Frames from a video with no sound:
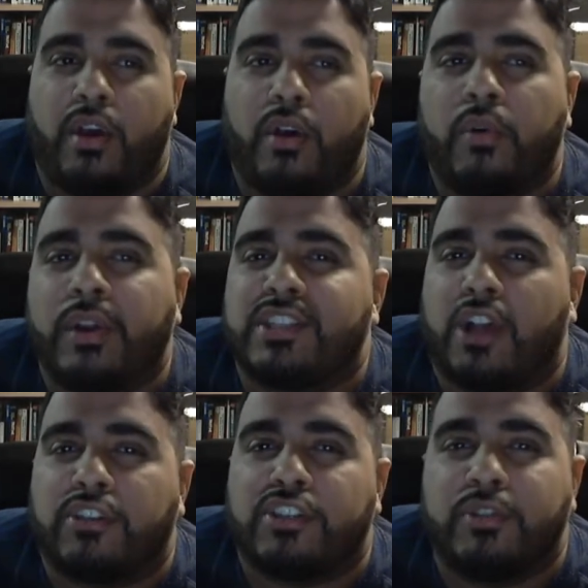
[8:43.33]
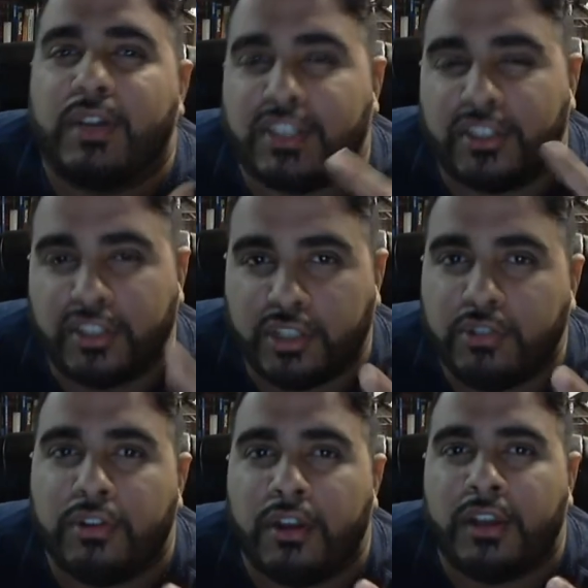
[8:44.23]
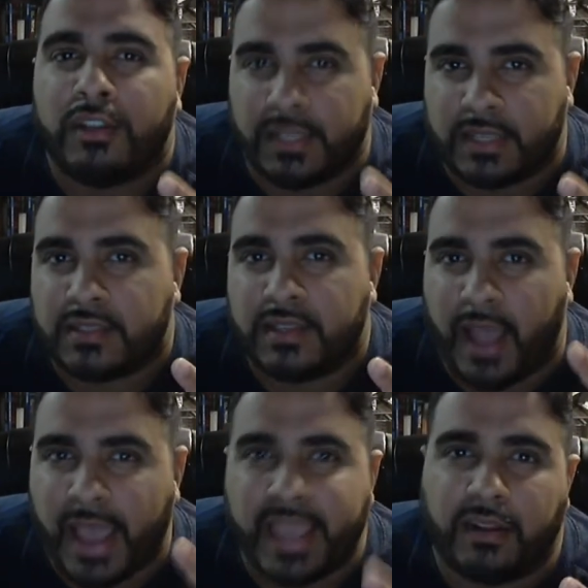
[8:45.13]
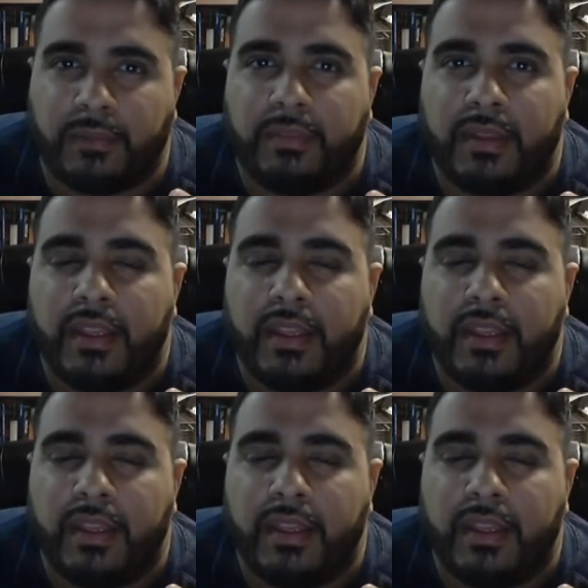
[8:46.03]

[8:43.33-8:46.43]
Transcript: or it's also a to-do list item